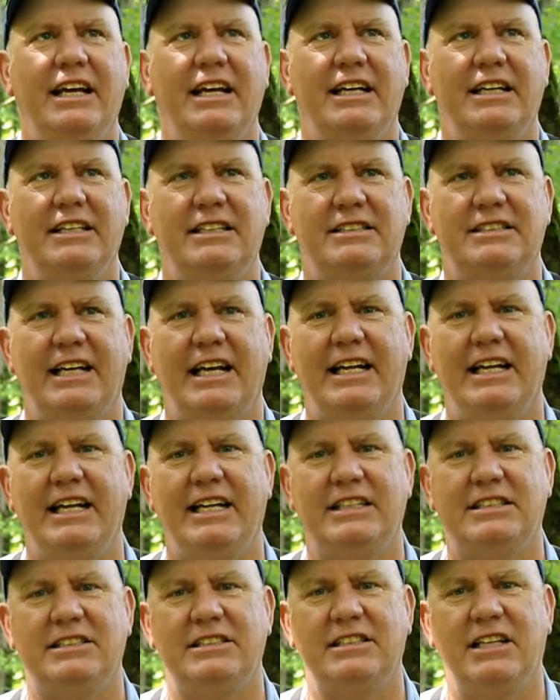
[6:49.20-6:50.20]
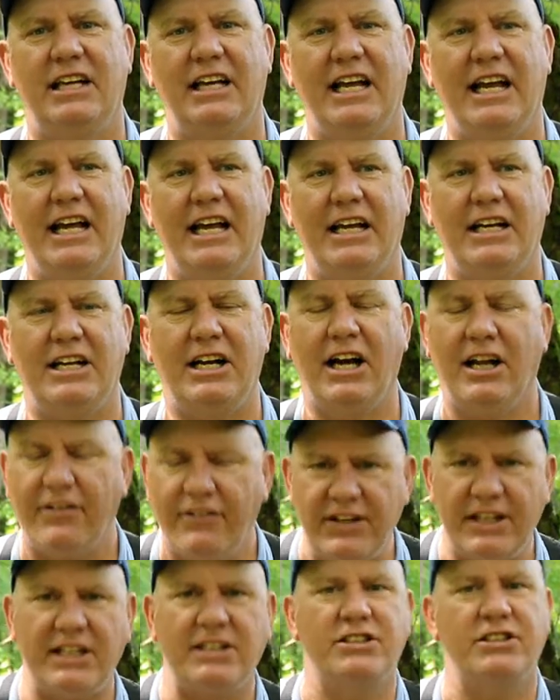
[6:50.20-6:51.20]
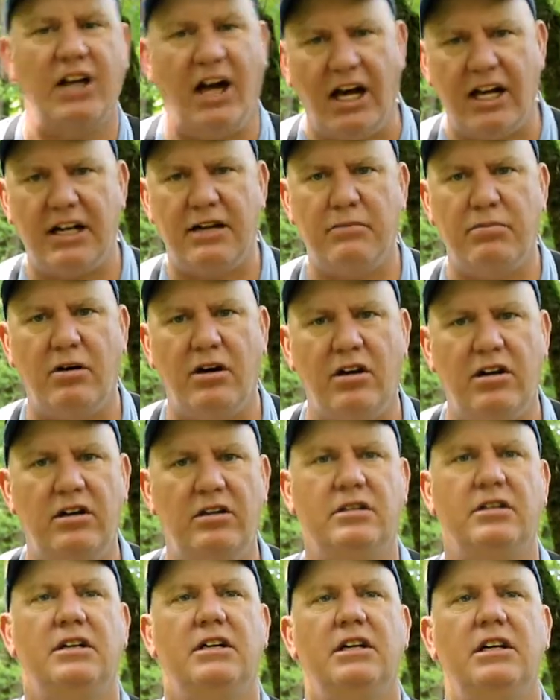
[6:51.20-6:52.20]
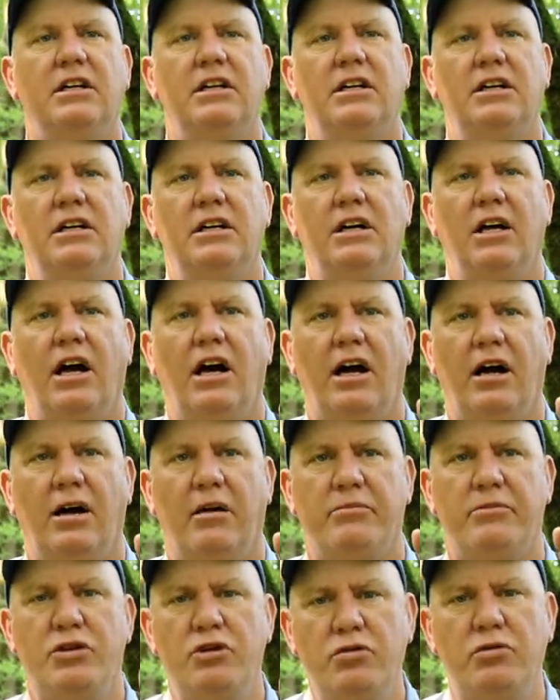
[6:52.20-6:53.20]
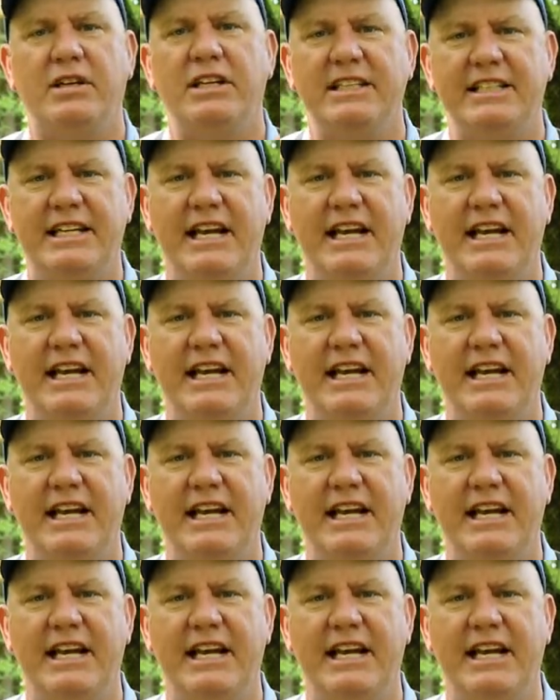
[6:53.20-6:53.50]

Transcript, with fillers: is that it's a kind of an exotic bird. Um, you can